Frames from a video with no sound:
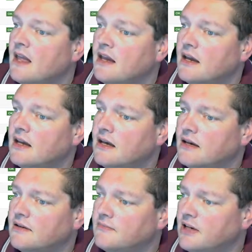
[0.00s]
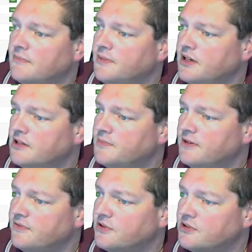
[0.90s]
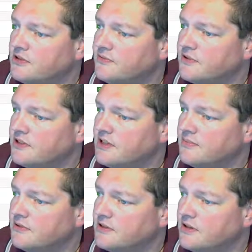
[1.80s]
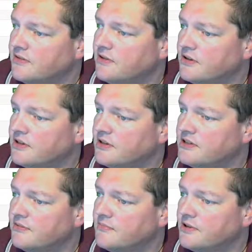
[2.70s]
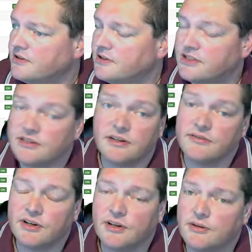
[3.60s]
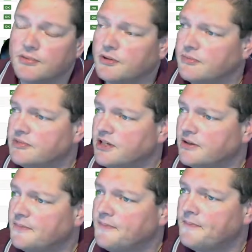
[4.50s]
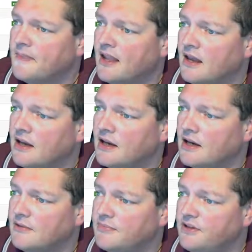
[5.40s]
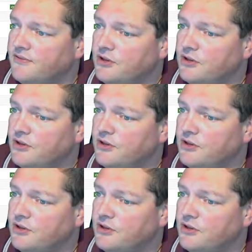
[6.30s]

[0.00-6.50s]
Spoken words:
And PHP versions, for example. So I've got 7.3, so I've got no problems here. But if you